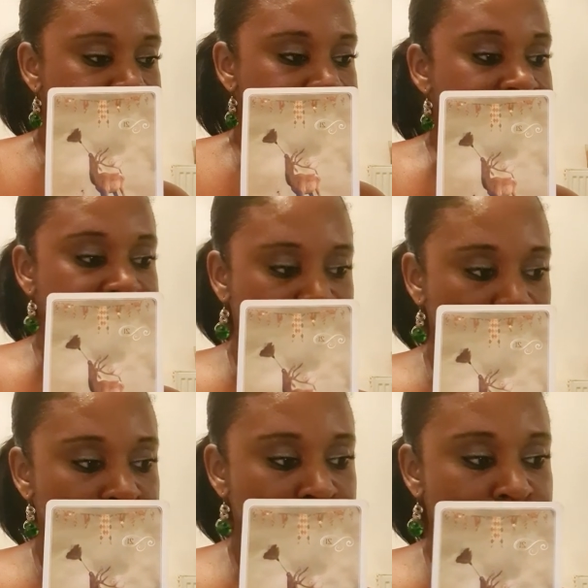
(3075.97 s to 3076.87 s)

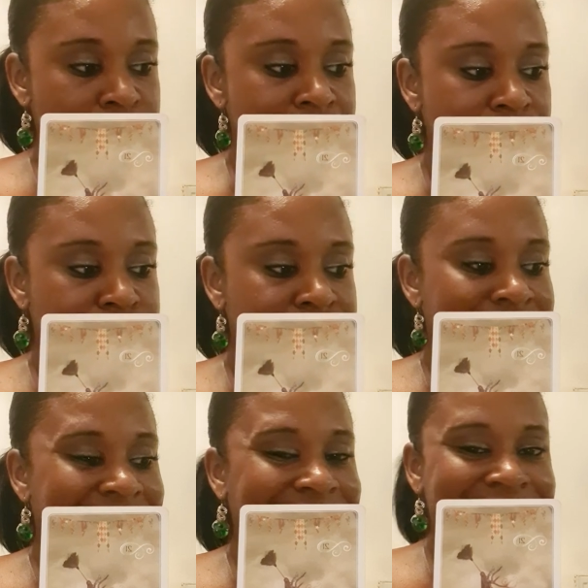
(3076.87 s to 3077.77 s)
teaching you how to
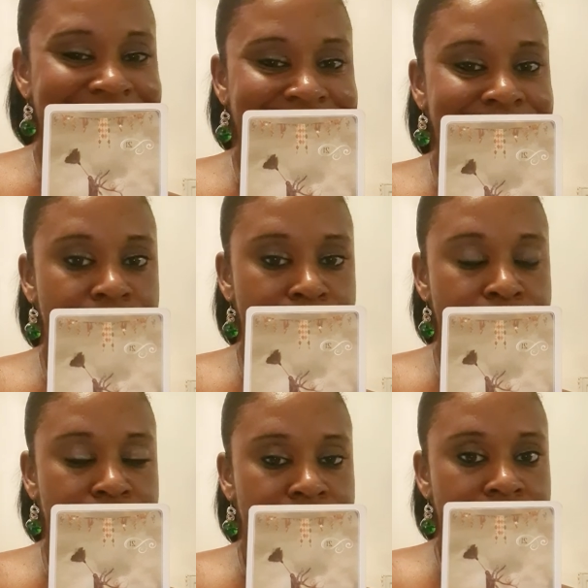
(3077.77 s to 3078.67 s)
clean up
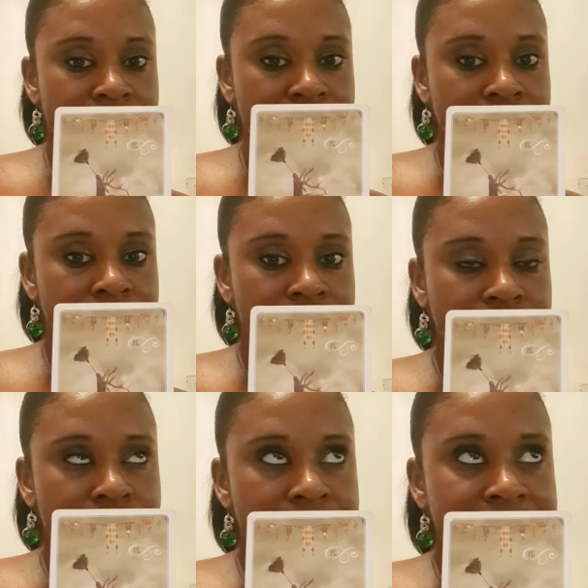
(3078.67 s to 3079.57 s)

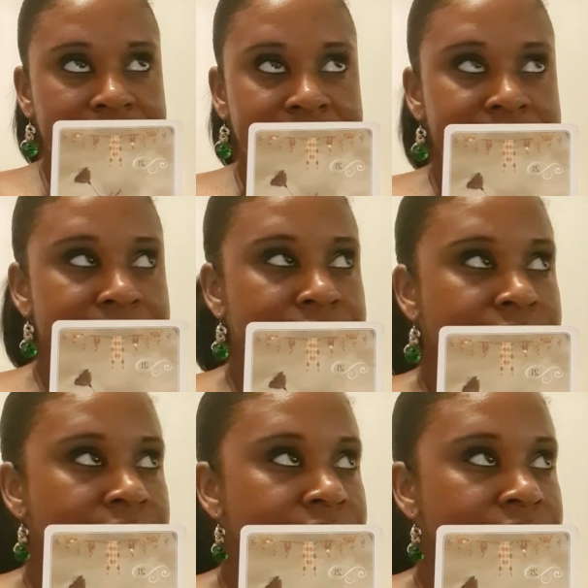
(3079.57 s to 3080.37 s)
anything